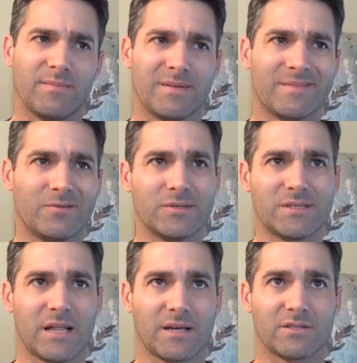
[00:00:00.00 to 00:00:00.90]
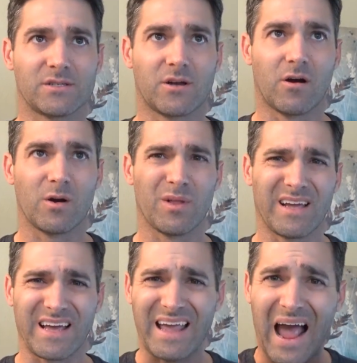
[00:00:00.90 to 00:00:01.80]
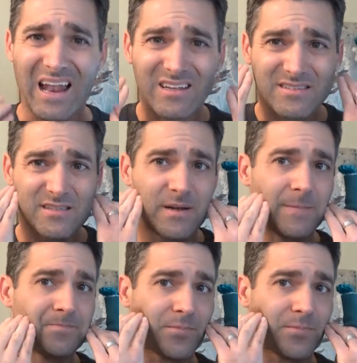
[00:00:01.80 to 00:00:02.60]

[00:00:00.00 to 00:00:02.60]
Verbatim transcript: I don't want to say like a scar, but like a callus,